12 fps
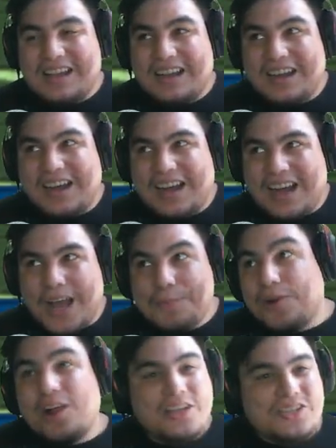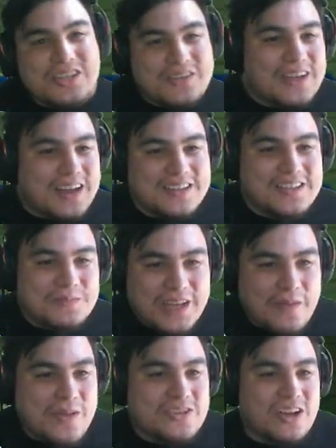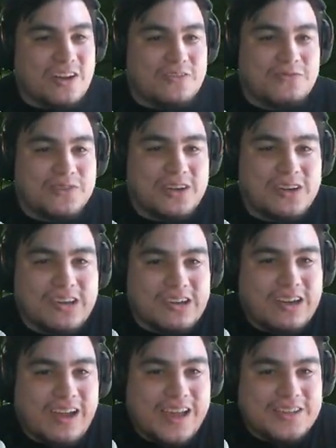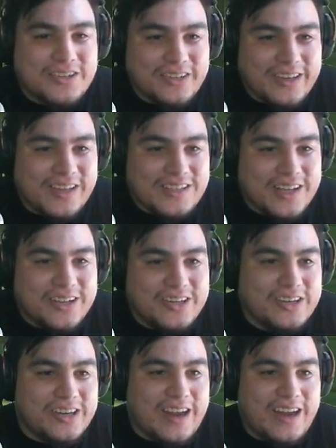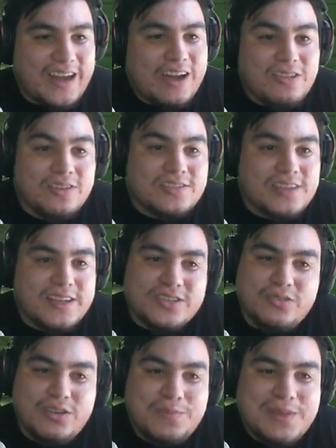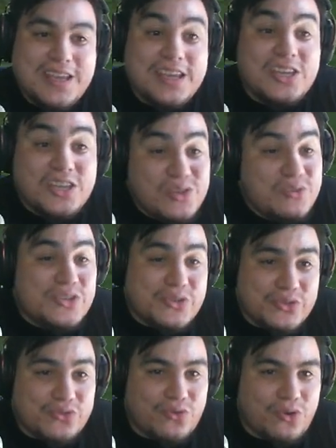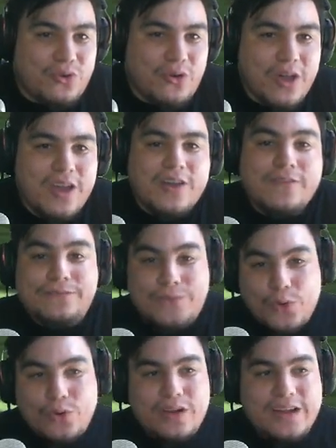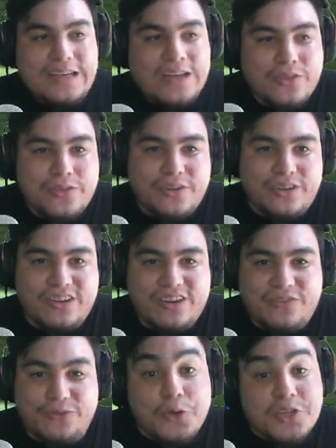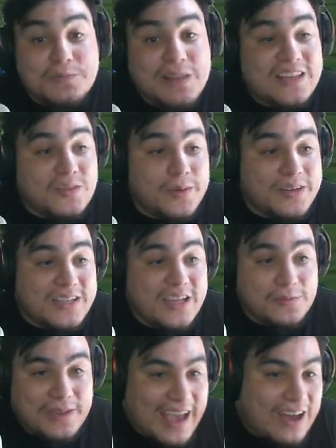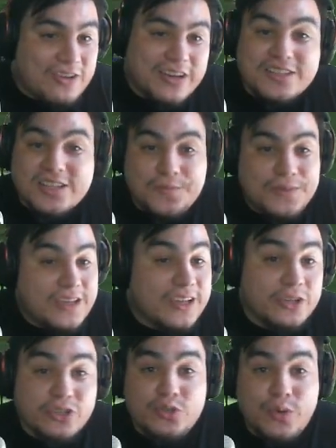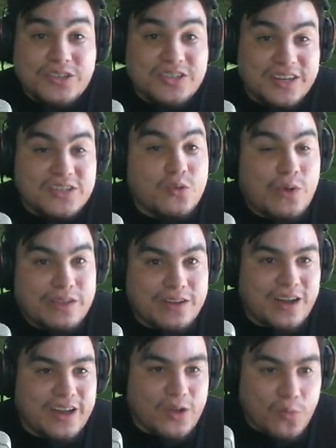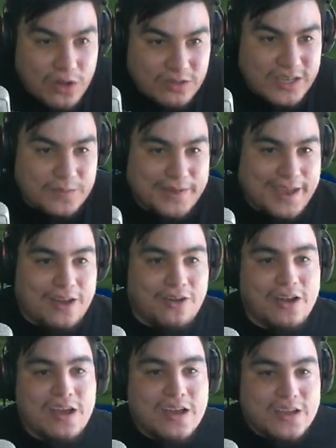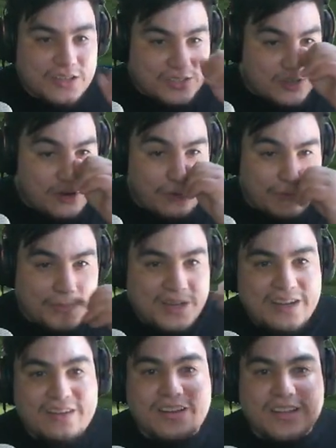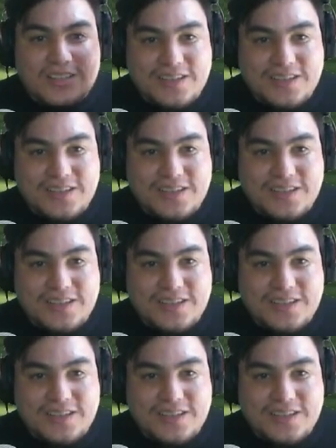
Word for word: uh, I probably should have gotten some damage off er, as early as I could, and now it looks like it's going to be a huge, huge roll for another Focus Blast to be able to take me out, and it's going to be a huge question as to whether or not it will take me out. So from here, he's